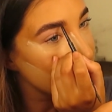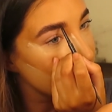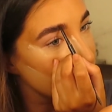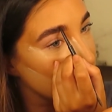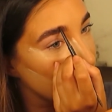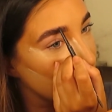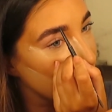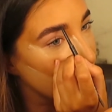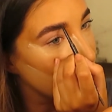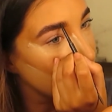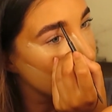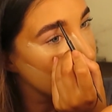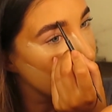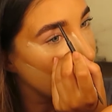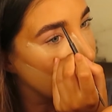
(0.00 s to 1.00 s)
That's the one thing I
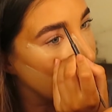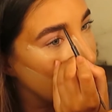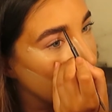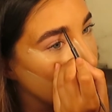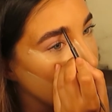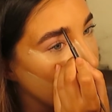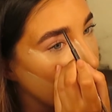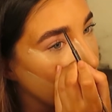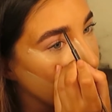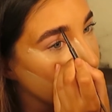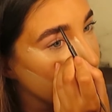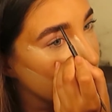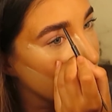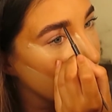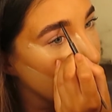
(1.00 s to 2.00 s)
will say about
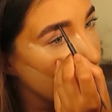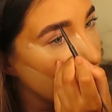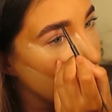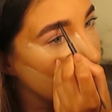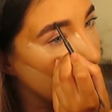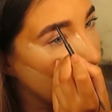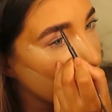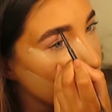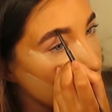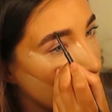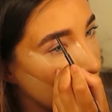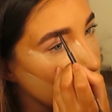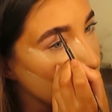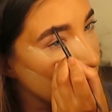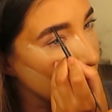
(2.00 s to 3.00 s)
the brow
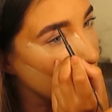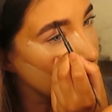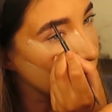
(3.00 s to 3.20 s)
sculpt treatment.